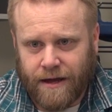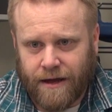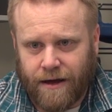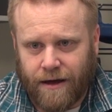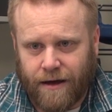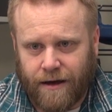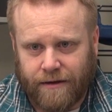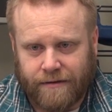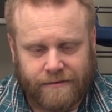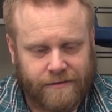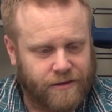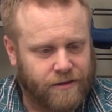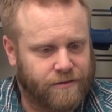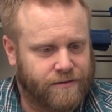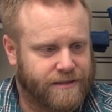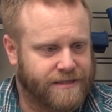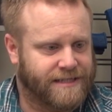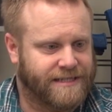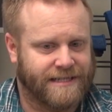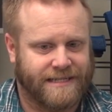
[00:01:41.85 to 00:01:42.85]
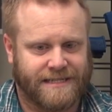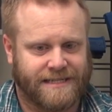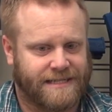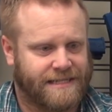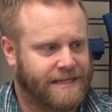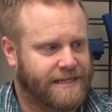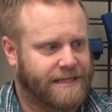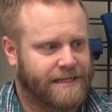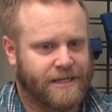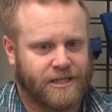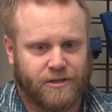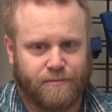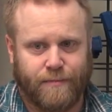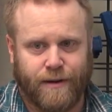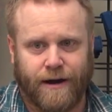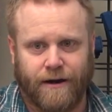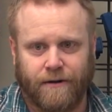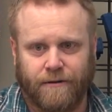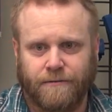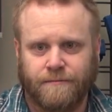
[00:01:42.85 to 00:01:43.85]
includes a 16-inch
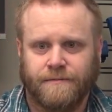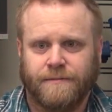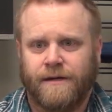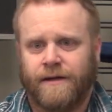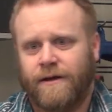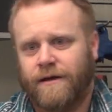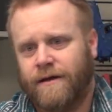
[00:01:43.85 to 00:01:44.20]
barrel